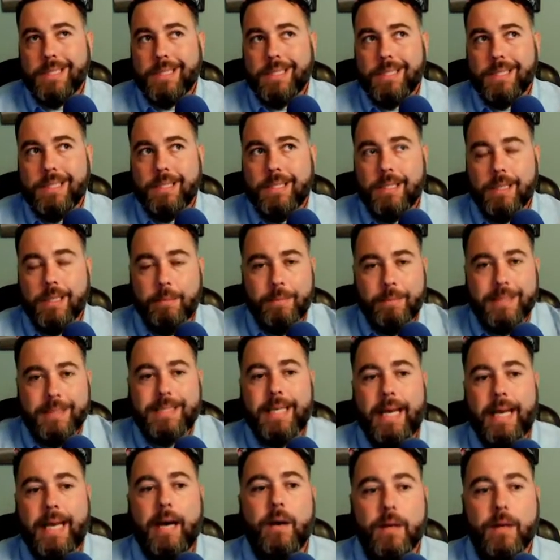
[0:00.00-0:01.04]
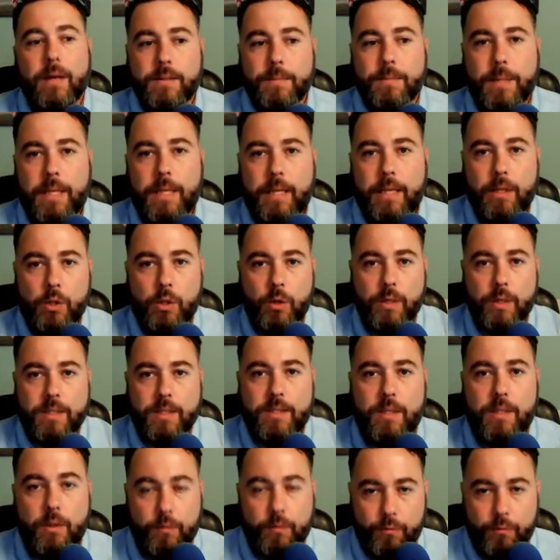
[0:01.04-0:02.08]
missing out on something. You can
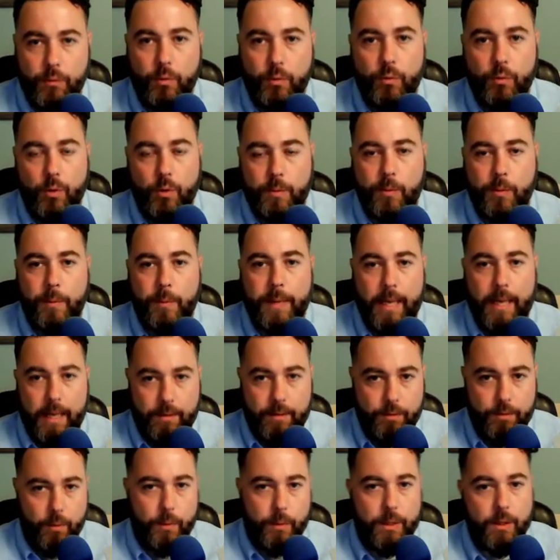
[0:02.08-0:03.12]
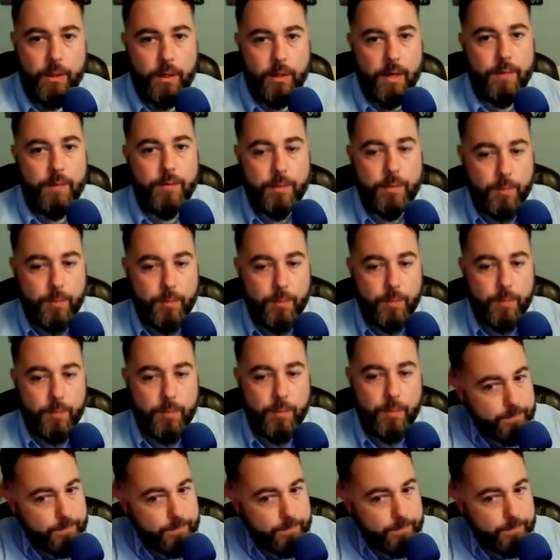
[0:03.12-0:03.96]
see their full normal behavior when they're comfortable with it.